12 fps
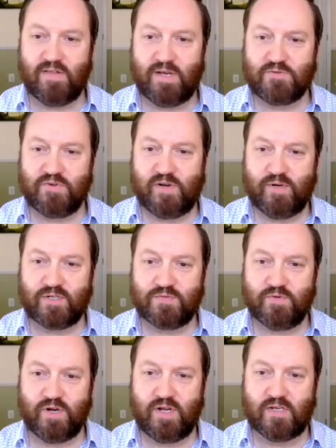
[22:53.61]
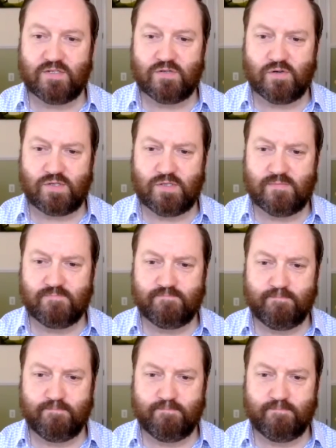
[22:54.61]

Thanks very much. Very nice to talk to you.